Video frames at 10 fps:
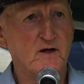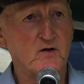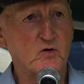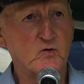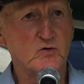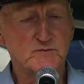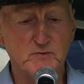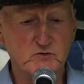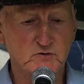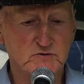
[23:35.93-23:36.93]
And of course,
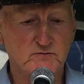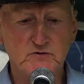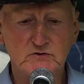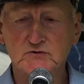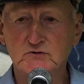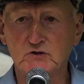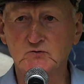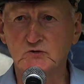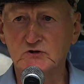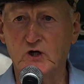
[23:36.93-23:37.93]
because of his
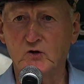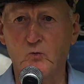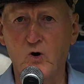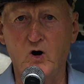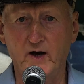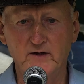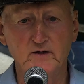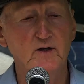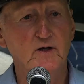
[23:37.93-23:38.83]
chest was so wide,